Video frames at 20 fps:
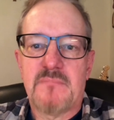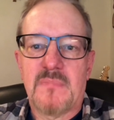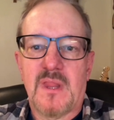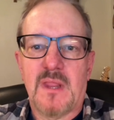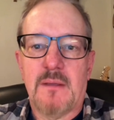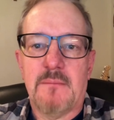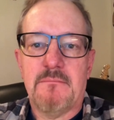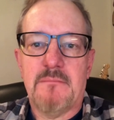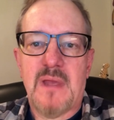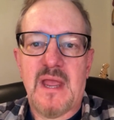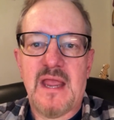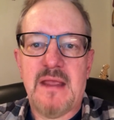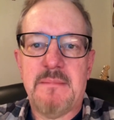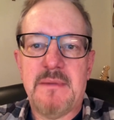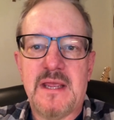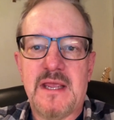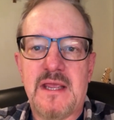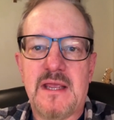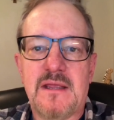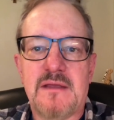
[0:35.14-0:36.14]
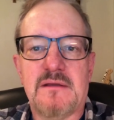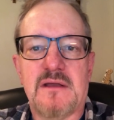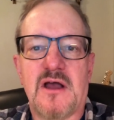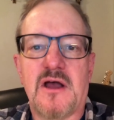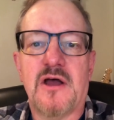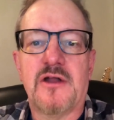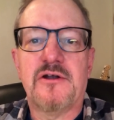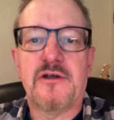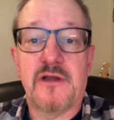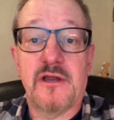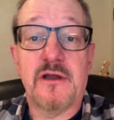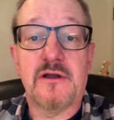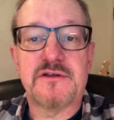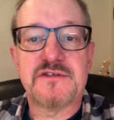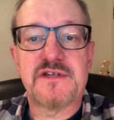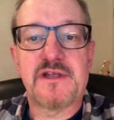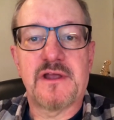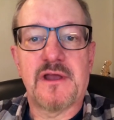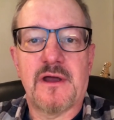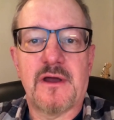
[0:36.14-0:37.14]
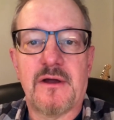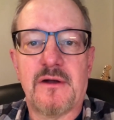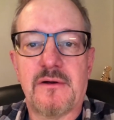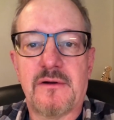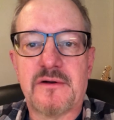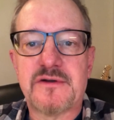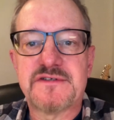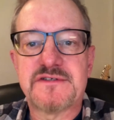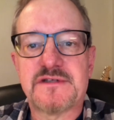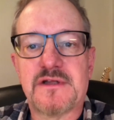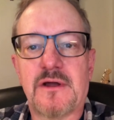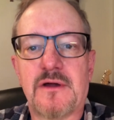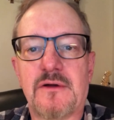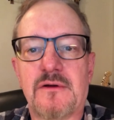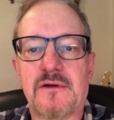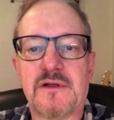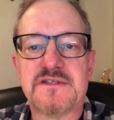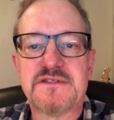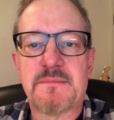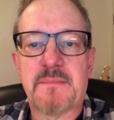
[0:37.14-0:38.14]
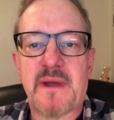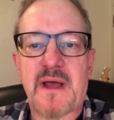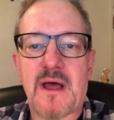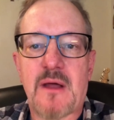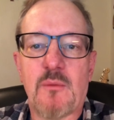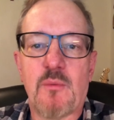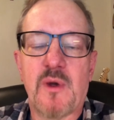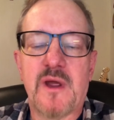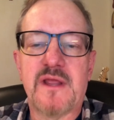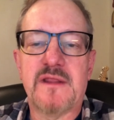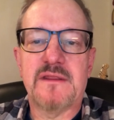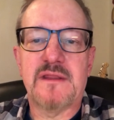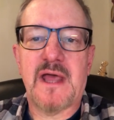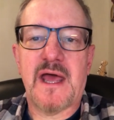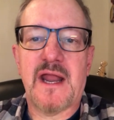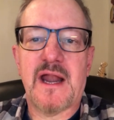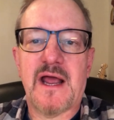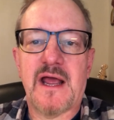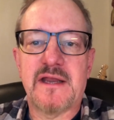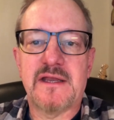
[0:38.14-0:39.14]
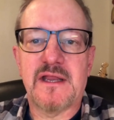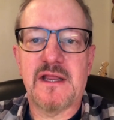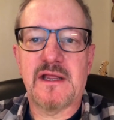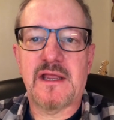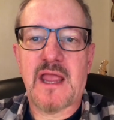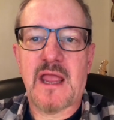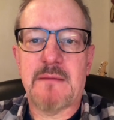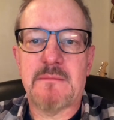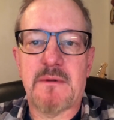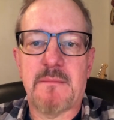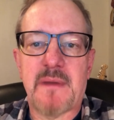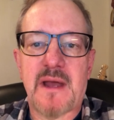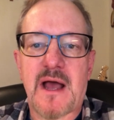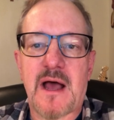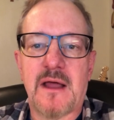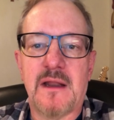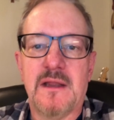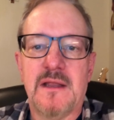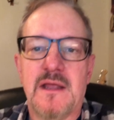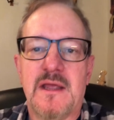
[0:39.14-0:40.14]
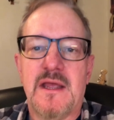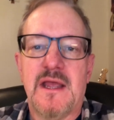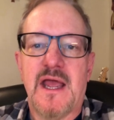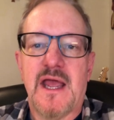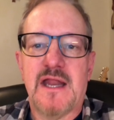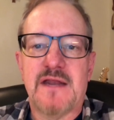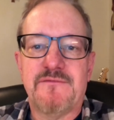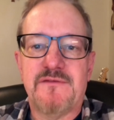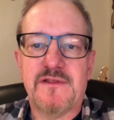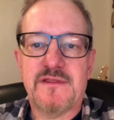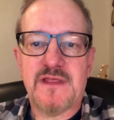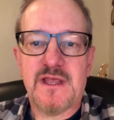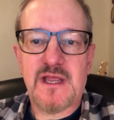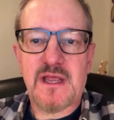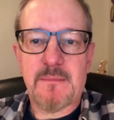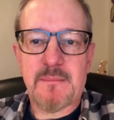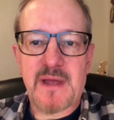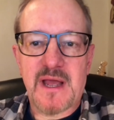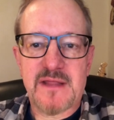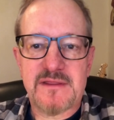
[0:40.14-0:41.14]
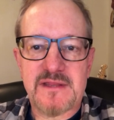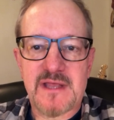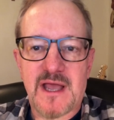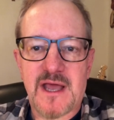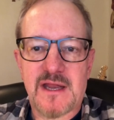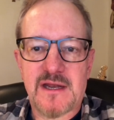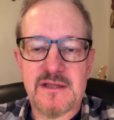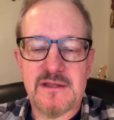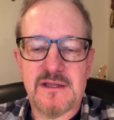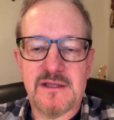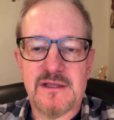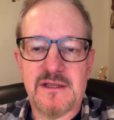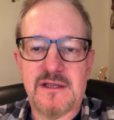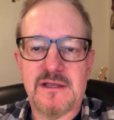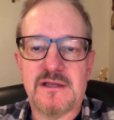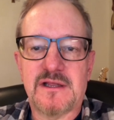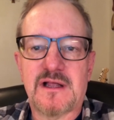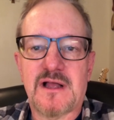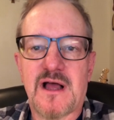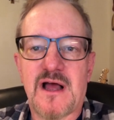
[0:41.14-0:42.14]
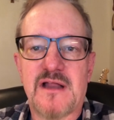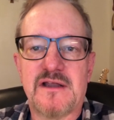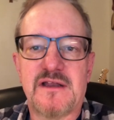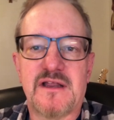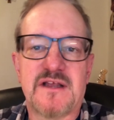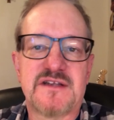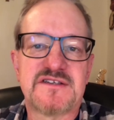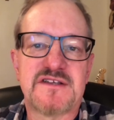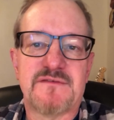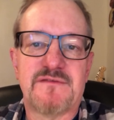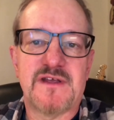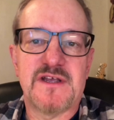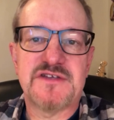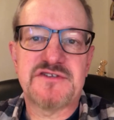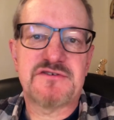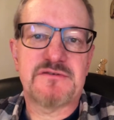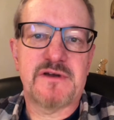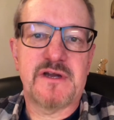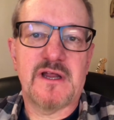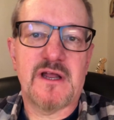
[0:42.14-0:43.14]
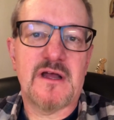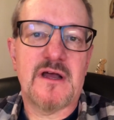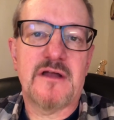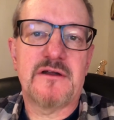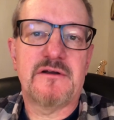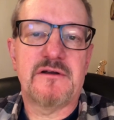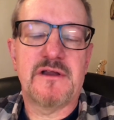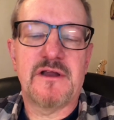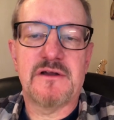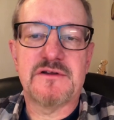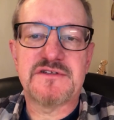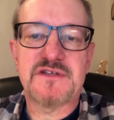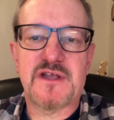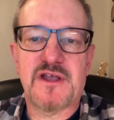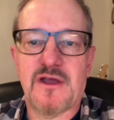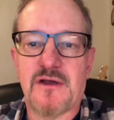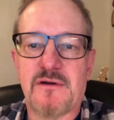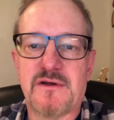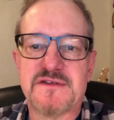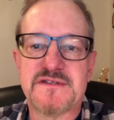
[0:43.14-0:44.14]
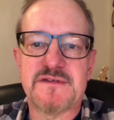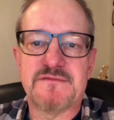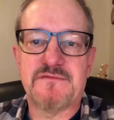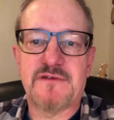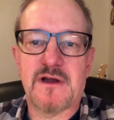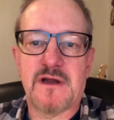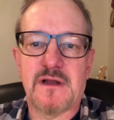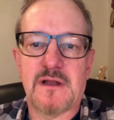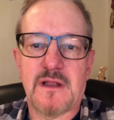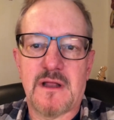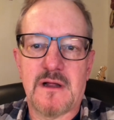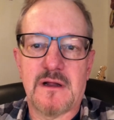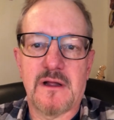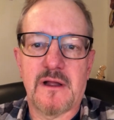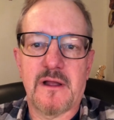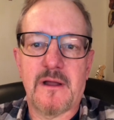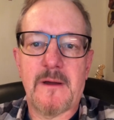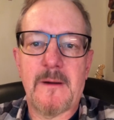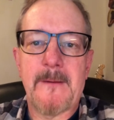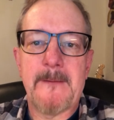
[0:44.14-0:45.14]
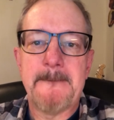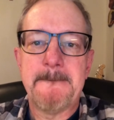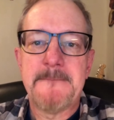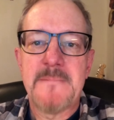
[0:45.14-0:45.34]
Maybe 100 years ago or so is about when that idea came about. And if you think about that in the context of history, 100 years ago isn't very long ago.